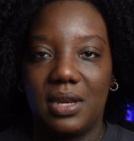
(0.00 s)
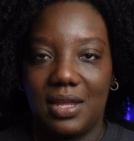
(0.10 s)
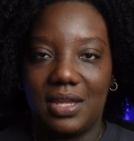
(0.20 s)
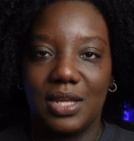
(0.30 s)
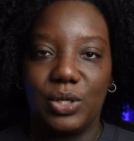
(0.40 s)

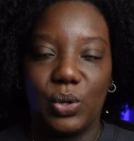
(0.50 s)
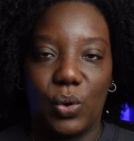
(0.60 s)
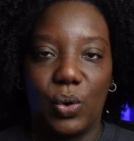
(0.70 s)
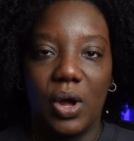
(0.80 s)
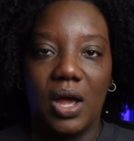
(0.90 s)
It can
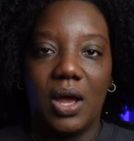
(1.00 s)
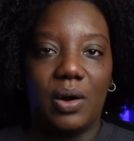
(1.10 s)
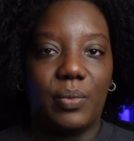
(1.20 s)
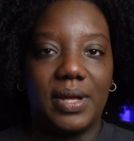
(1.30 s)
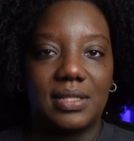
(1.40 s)
go
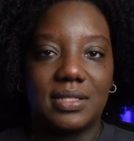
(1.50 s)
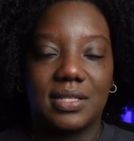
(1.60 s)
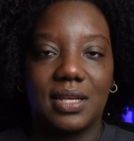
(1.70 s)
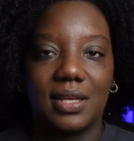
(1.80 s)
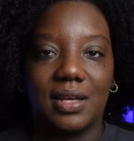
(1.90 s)
with
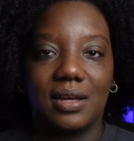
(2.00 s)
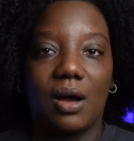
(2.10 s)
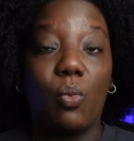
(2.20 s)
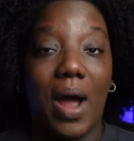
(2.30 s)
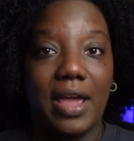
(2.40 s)
a
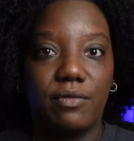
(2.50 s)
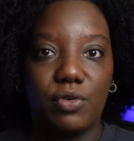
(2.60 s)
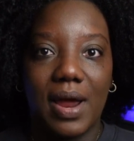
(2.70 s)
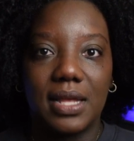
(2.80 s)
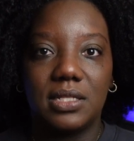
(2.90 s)
wide
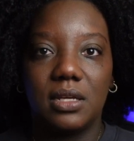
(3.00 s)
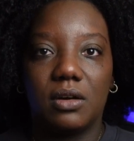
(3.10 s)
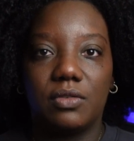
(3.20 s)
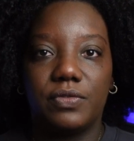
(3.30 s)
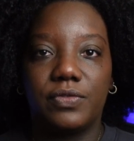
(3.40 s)
variety
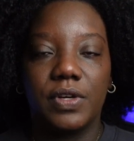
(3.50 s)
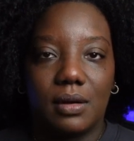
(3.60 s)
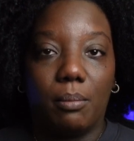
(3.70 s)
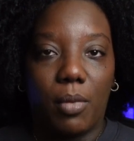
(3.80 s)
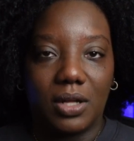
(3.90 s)
of
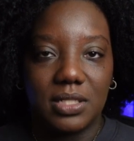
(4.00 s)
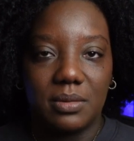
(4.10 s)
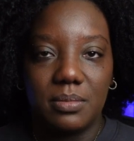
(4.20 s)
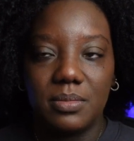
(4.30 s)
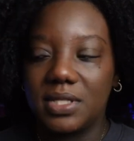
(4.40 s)

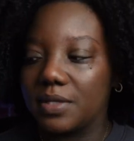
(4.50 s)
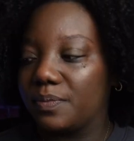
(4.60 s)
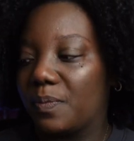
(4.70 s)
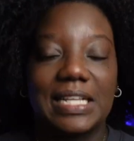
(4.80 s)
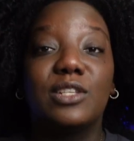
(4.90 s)
bottoms.
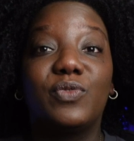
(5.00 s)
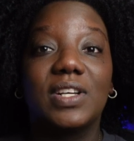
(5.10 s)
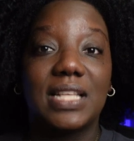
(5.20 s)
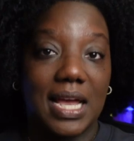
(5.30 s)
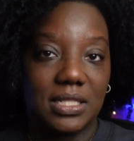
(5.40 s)
That's the
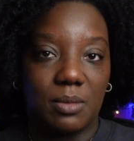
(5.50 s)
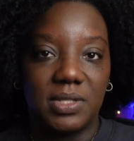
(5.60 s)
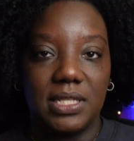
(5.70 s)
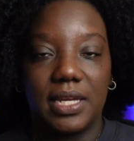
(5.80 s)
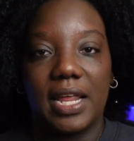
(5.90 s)
first high top
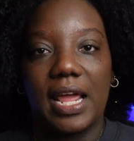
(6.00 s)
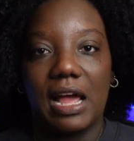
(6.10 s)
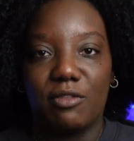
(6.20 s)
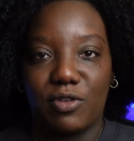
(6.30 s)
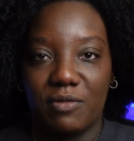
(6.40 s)
sneaker that I
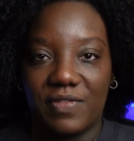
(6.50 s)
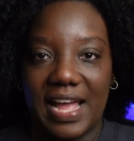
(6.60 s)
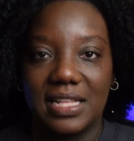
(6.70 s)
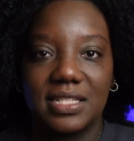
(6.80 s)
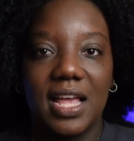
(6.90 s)
have from
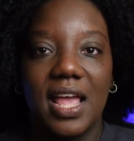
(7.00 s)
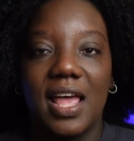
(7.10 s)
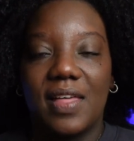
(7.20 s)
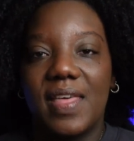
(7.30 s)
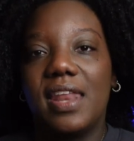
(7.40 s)
Vans.
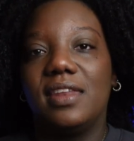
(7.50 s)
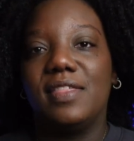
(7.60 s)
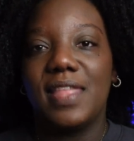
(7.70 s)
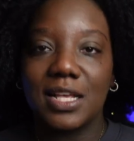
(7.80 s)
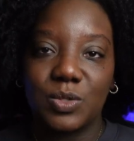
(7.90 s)
Then the
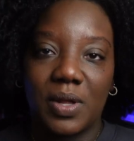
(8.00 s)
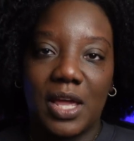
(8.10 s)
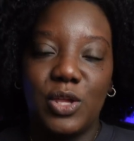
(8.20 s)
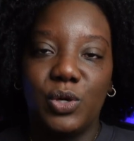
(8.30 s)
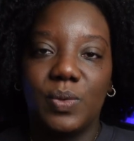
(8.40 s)
next one
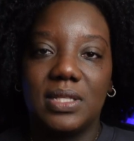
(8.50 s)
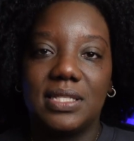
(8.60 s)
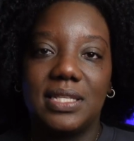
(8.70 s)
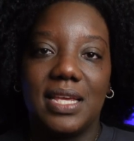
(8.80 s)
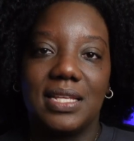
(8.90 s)
that you're going to
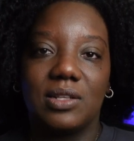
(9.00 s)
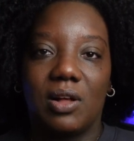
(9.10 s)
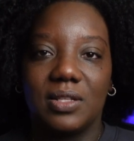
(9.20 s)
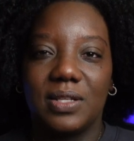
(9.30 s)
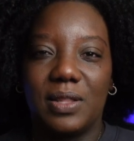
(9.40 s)
see is
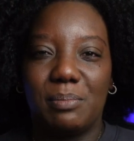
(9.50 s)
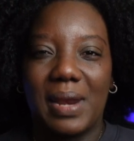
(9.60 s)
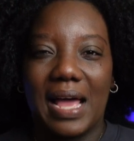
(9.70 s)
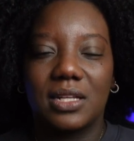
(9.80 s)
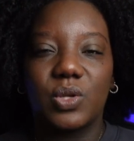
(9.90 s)
also the black.